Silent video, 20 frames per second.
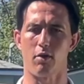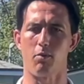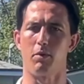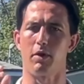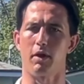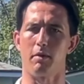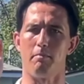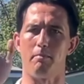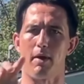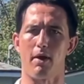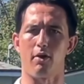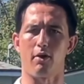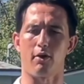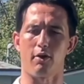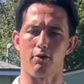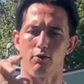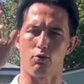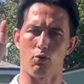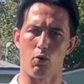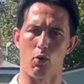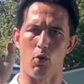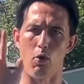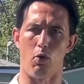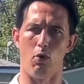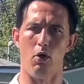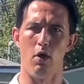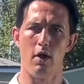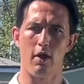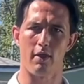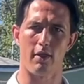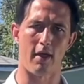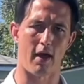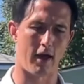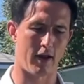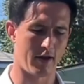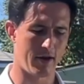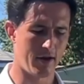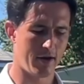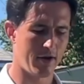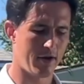we can better control
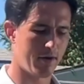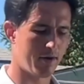that